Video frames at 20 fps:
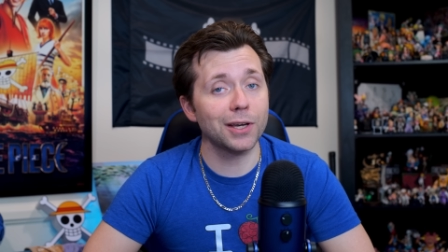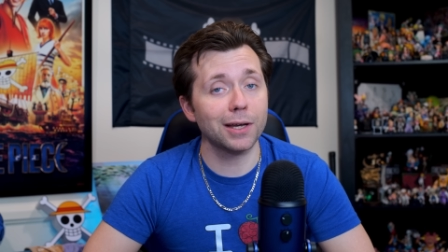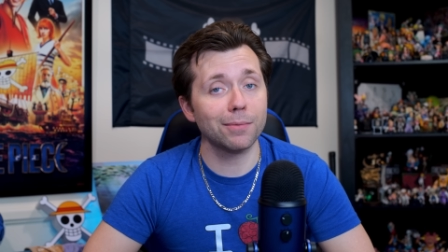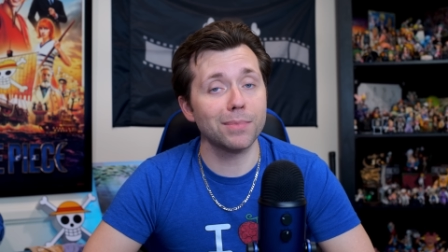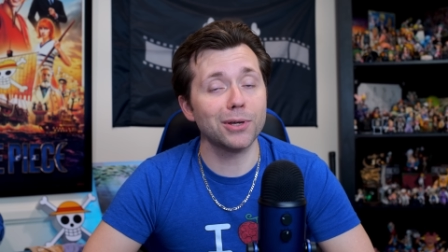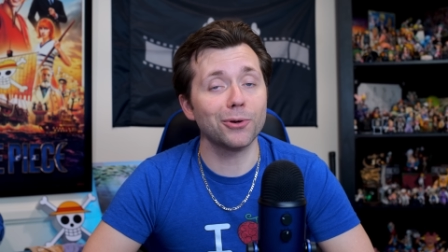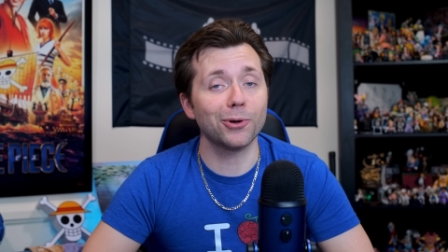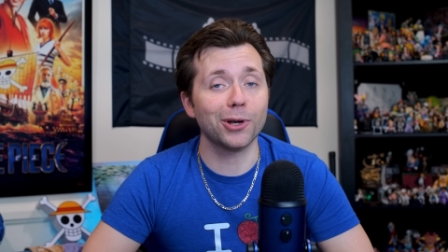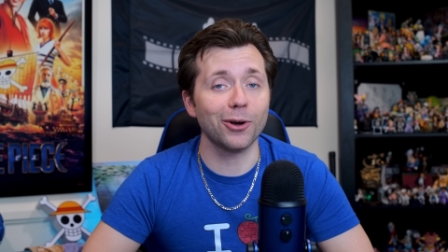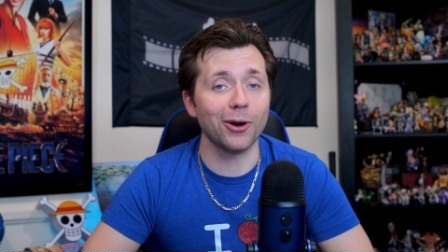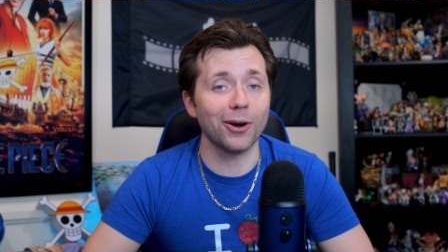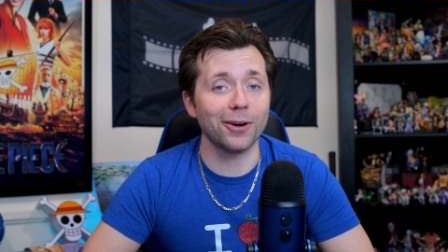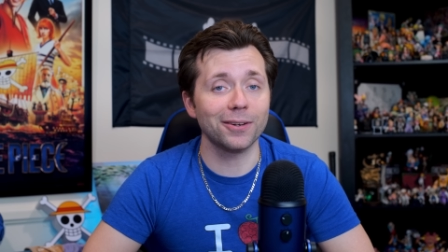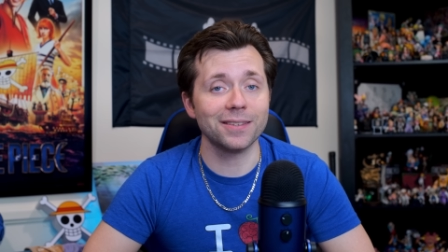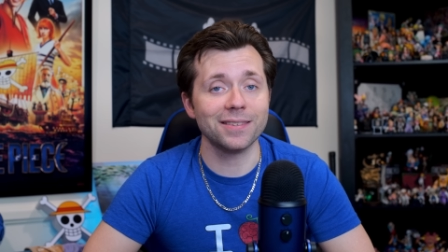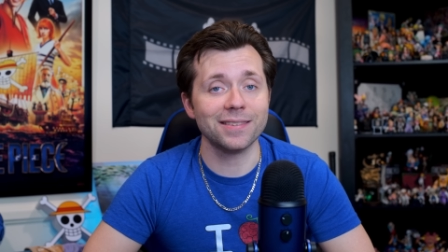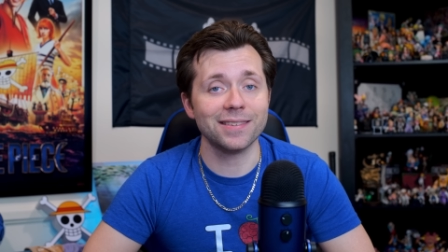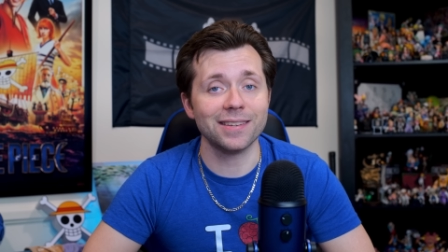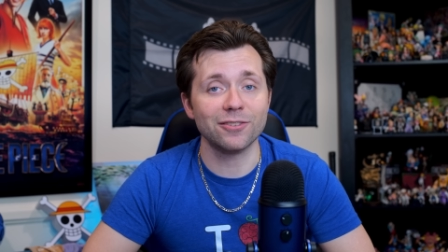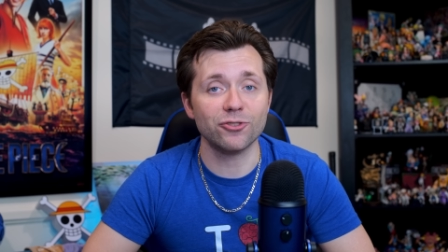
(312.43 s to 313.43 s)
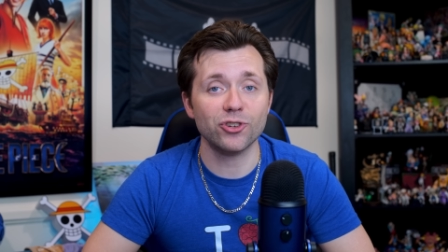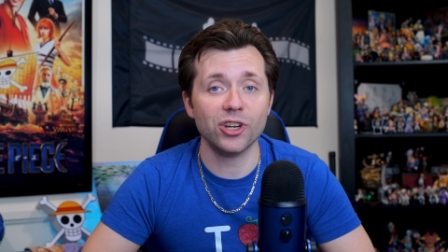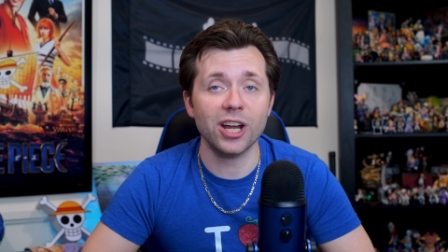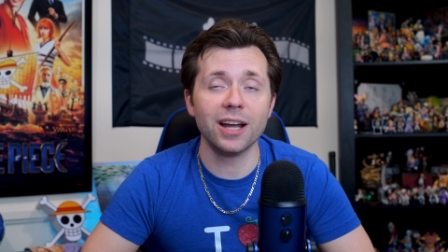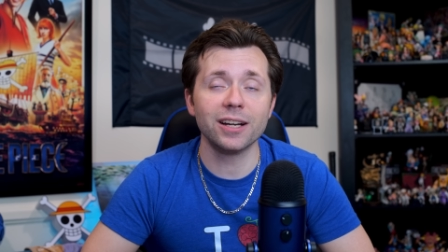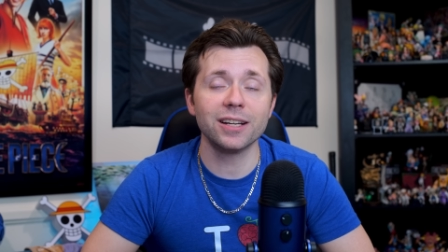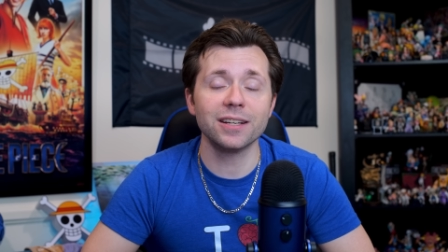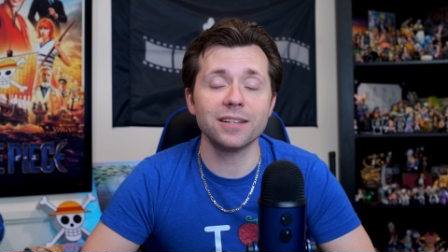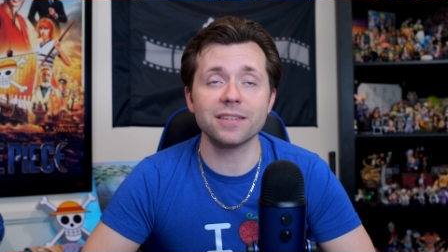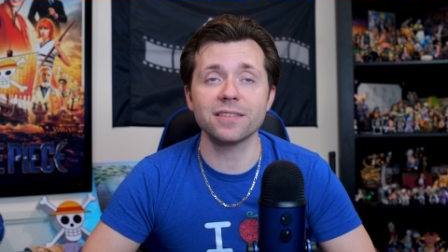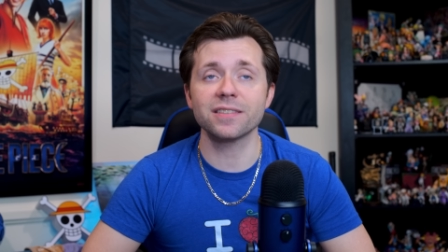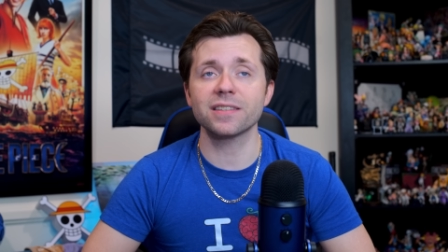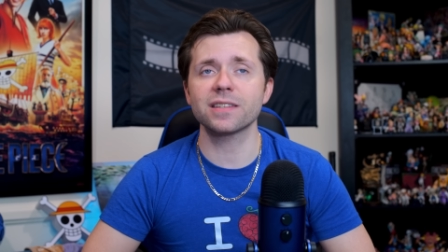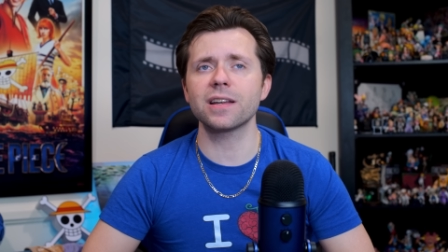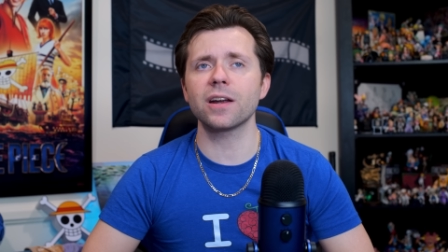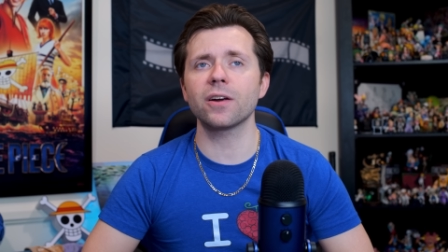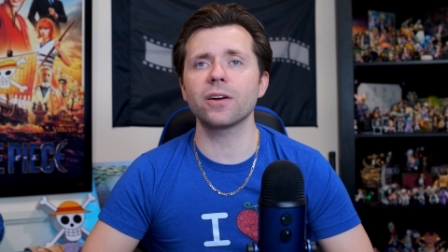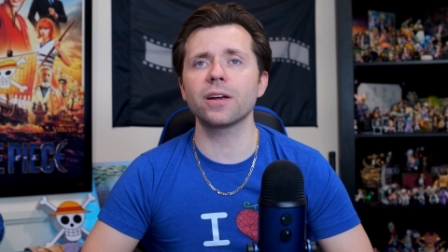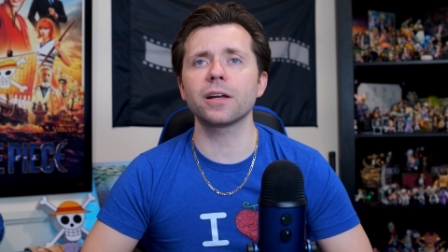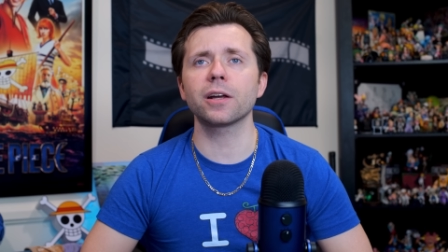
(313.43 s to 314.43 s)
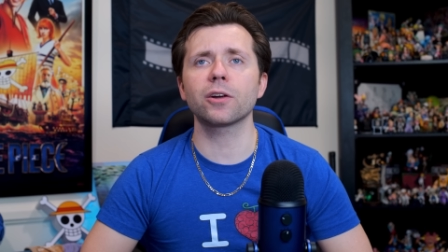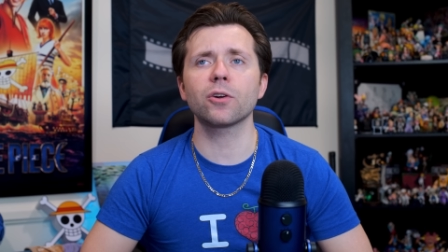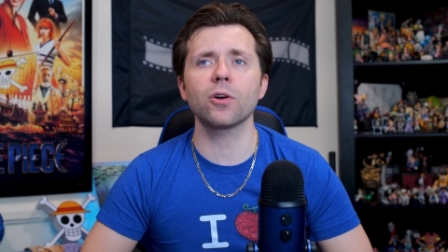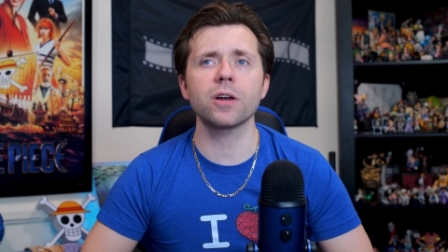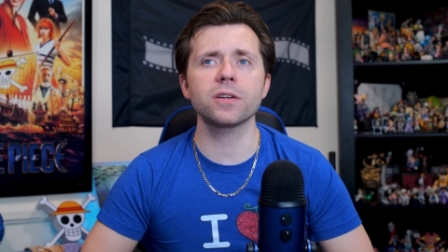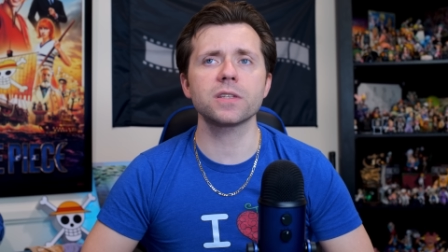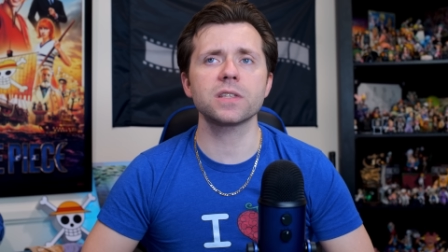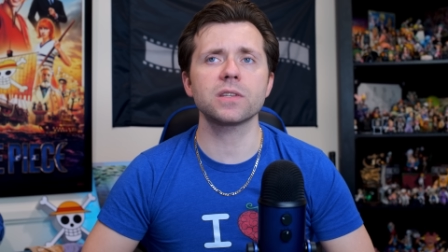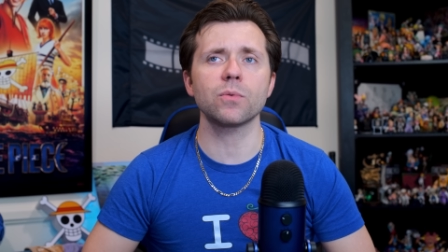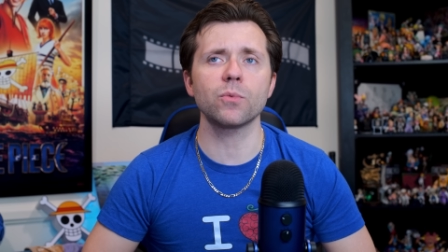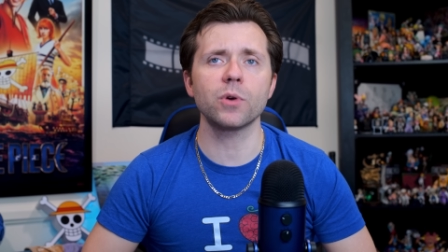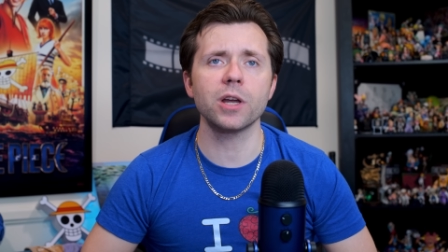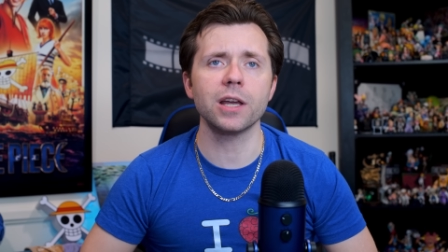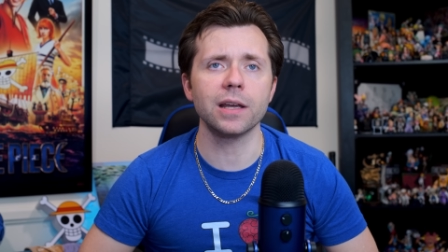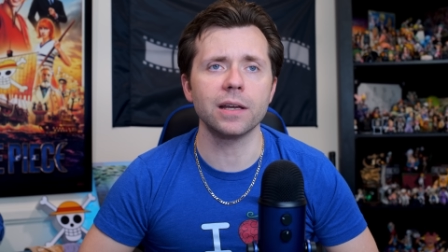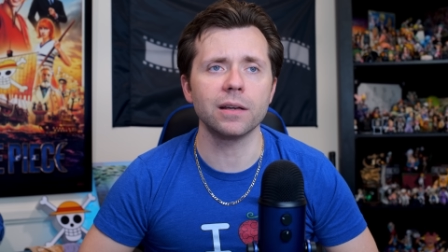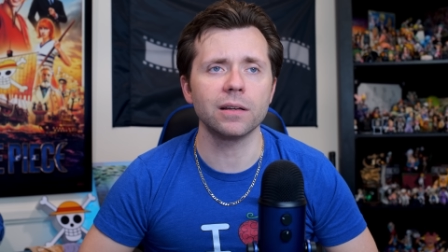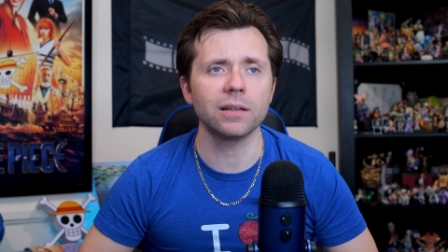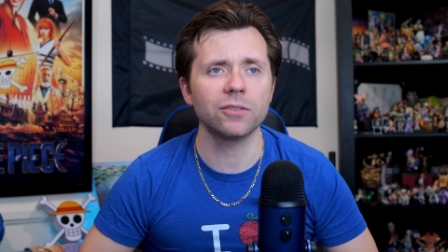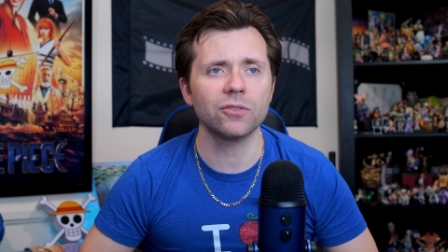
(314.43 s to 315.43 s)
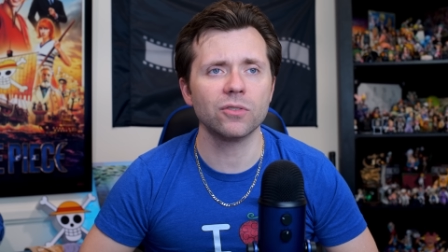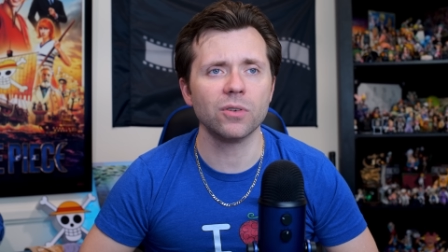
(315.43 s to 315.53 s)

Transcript: on milk cartons and Chaka is staring across the way,